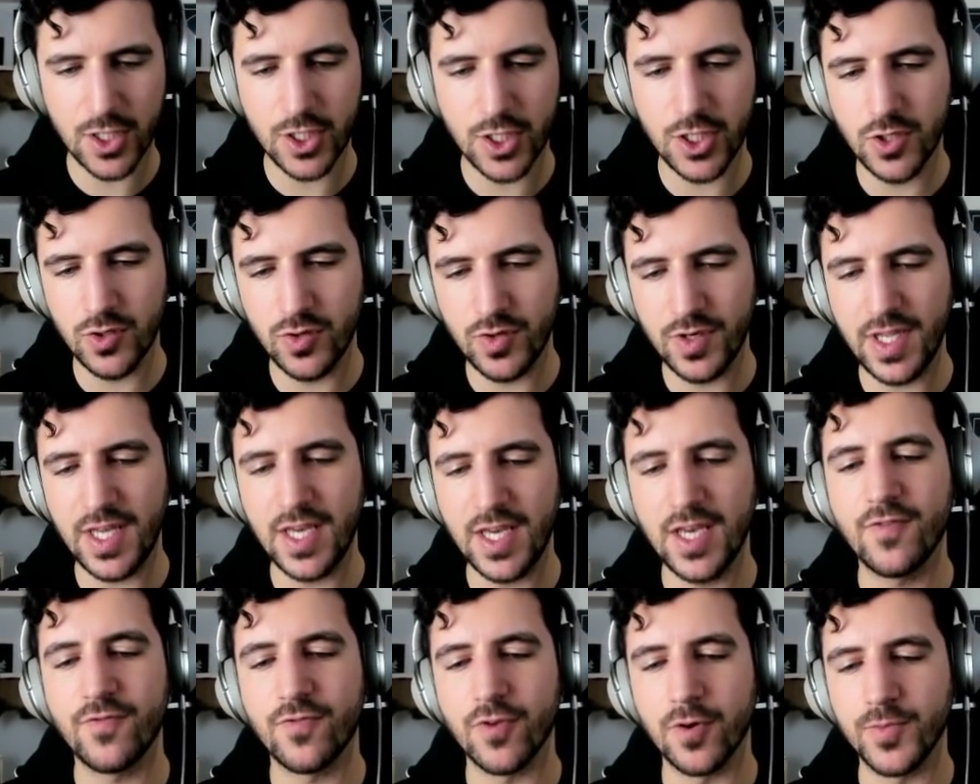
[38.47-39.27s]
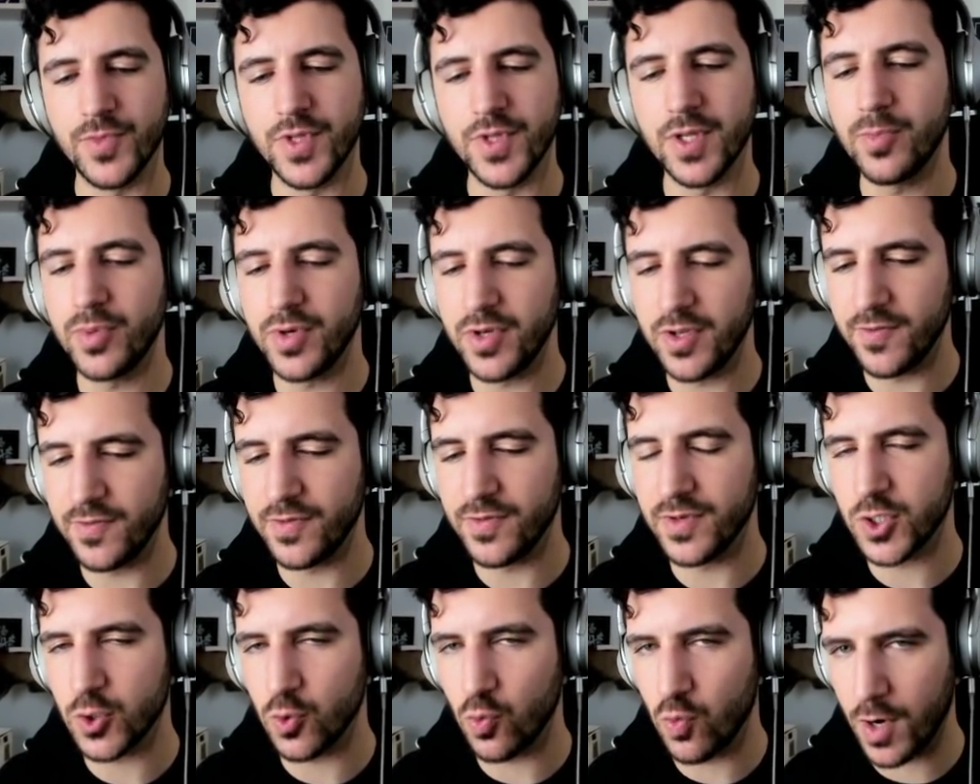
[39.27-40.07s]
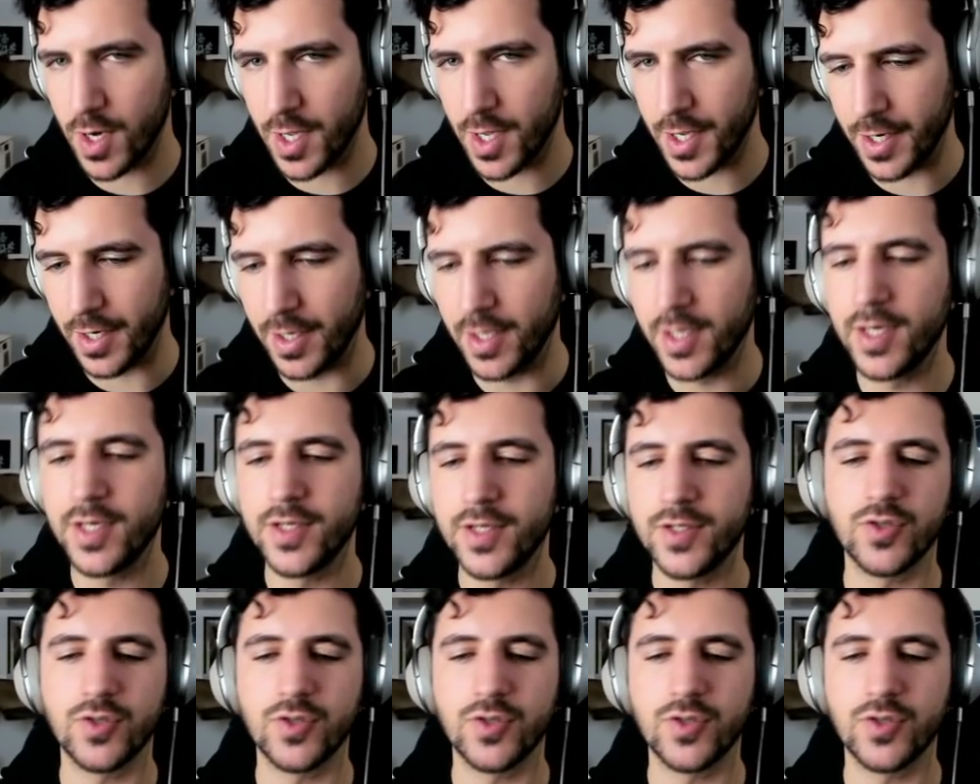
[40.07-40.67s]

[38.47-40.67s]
unique from the previous one.